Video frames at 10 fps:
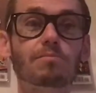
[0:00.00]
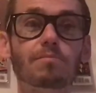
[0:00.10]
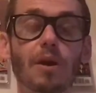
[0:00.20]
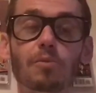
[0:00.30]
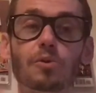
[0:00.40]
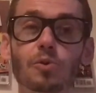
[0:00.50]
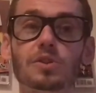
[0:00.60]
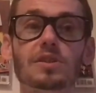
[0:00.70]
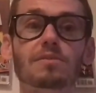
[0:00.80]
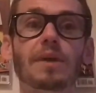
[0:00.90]
Barbara
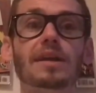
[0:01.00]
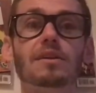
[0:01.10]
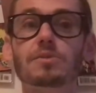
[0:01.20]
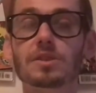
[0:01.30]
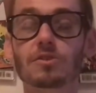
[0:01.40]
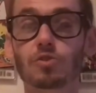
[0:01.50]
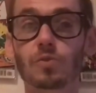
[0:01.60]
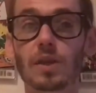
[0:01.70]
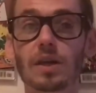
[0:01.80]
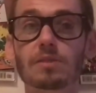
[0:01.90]
Gordon is Batgirl in this
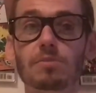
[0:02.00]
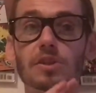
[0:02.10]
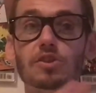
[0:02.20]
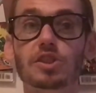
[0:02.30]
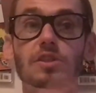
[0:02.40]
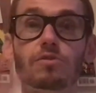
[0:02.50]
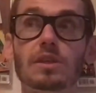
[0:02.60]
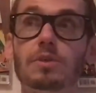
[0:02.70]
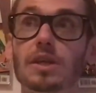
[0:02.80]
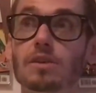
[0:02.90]
storyline because she'd already
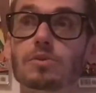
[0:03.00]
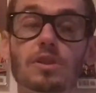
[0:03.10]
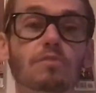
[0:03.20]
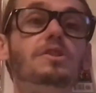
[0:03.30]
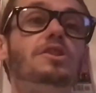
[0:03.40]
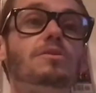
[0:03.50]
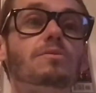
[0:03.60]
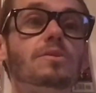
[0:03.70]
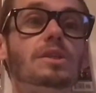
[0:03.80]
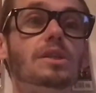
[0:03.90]
been killed in the original
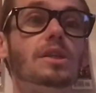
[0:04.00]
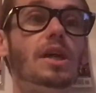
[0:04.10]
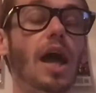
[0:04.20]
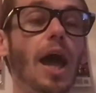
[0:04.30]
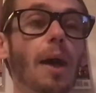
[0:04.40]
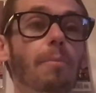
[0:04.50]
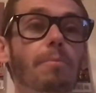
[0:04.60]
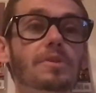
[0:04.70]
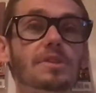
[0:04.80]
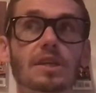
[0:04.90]

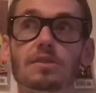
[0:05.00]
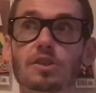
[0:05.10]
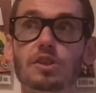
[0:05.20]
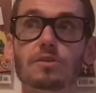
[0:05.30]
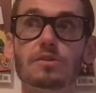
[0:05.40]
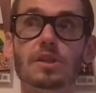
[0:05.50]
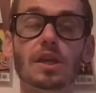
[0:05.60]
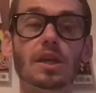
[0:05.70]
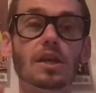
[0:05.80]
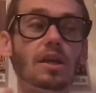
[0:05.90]
6 issues.
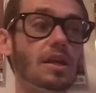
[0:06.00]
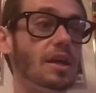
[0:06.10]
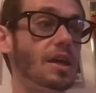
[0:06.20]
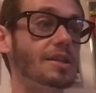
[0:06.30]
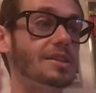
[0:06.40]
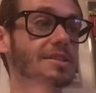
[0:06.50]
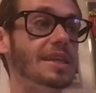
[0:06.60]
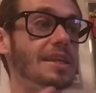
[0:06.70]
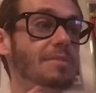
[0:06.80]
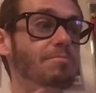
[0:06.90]
To
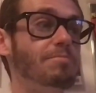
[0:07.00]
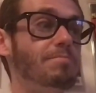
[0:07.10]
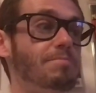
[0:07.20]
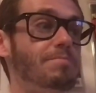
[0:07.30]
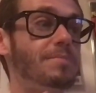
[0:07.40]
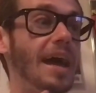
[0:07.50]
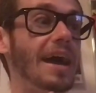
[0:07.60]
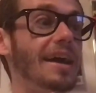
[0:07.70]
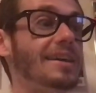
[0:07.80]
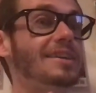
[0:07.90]
see
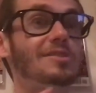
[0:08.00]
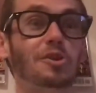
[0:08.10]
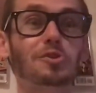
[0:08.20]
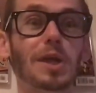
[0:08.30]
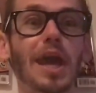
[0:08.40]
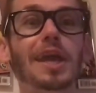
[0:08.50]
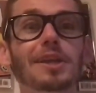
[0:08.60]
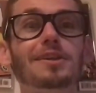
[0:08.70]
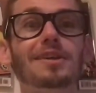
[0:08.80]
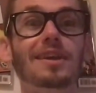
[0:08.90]
that Cassandra
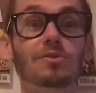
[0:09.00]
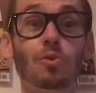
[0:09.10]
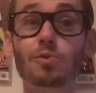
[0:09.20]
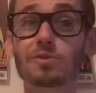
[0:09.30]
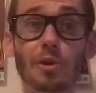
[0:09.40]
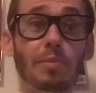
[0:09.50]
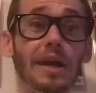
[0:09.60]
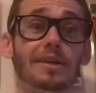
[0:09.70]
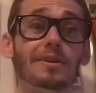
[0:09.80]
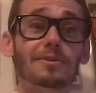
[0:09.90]
Cain is also
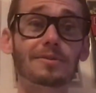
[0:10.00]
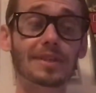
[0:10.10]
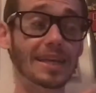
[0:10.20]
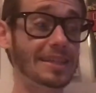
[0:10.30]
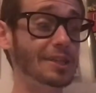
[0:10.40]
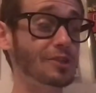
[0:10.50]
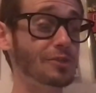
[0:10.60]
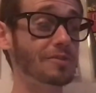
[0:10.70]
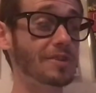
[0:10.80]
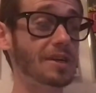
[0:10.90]
Batgirl in this
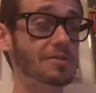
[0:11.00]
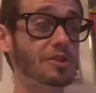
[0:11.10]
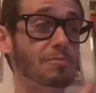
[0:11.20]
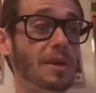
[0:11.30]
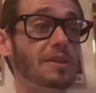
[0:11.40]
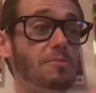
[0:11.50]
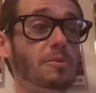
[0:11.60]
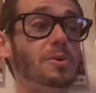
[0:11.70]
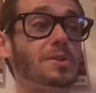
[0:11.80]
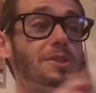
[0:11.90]
universe just makes me
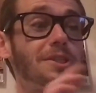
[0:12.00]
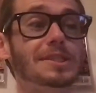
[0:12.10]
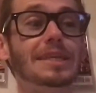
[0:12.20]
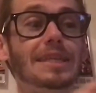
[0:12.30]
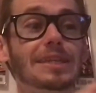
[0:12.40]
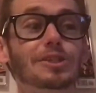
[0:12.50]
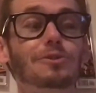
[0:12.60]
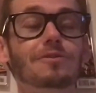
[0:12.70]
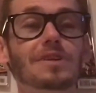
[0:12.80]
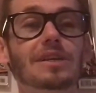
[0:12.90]
want to see this
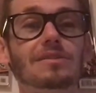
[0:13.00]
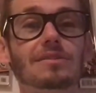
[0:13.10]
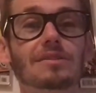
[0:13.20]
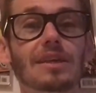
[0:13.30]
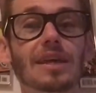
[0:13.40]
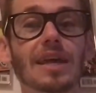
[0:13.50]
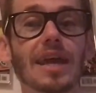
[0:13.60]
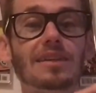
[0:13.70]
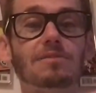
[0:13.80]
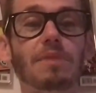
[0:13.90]
universe
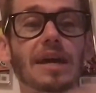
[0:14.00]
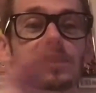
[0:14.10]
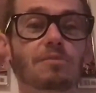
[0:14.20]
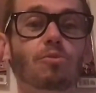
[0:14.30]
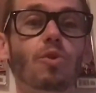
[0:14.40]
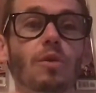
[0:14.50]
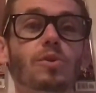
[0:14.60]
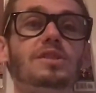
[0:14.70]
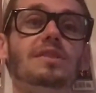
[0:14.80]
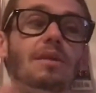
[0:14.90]
expanded more. I
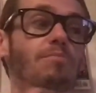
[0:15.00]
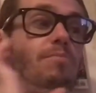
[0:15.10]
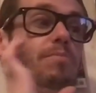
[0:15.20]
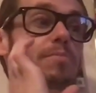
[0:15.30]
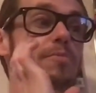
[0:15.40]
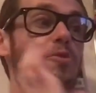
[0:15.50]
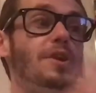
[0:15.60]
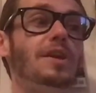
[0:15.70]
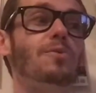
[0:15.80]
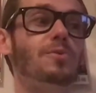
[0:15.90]
want to see a
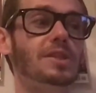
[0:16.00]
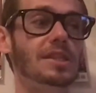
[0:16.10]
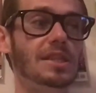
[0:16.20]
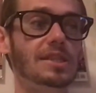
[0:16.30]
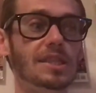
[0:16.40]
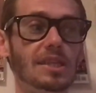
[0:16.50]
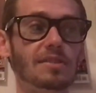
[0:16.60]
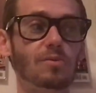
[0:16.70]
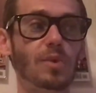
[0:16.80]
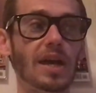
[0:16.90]
prequel to
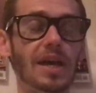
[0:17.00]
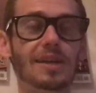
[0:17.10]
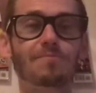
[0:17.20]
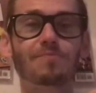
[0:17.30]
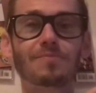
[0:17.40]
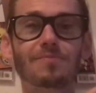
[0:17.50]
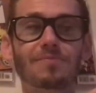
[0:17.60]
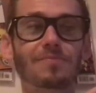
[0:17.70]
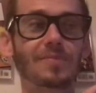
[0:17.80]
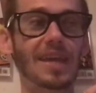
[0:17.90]
DCeased where
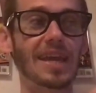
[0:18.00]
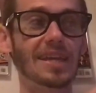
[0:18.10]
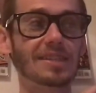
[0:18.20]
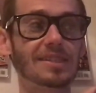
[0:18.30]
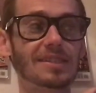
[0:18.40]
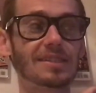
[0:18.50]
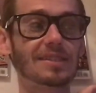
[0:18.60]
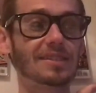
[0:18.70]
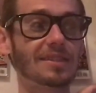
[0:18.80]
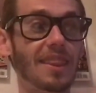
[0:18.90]

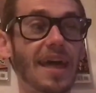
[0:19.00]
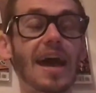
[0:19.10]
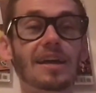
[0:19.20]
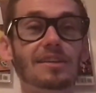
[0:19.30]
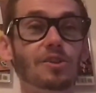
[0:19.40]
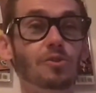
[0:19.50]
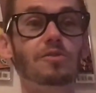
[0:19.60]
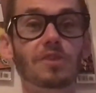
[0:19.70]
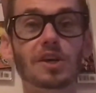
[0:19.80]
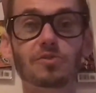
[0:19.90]
it's that
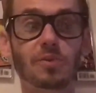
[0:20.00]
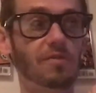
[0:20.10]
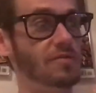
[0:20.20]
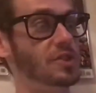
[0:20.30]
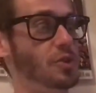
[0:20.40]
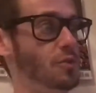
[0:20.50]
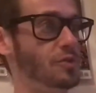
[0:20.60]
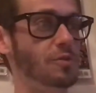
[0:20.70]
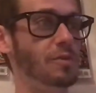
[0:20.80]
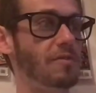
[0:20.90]
universe with
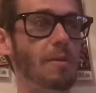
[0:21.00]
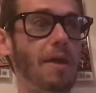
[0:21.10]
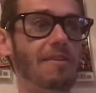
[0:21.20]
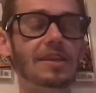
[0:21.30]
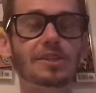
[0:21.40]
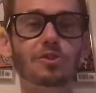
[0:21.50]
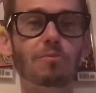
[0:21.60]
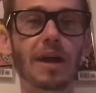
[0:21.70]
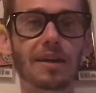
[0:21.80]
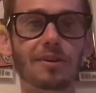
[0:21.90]
apparently 2
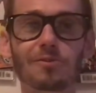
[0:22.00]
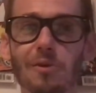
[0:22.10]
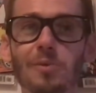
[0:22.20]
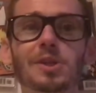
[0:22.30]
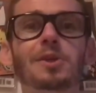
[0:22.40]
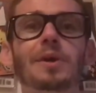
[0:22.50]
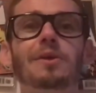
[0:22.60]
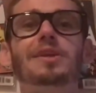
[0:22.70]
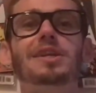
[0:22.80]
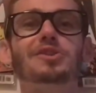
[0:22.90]
Batgirls. I want to know how
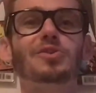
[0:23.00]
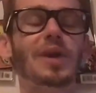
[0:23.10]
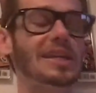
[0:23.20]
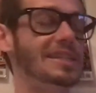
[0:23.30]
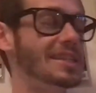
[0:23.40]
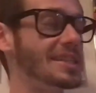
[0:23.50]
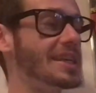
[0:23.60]
they interacted.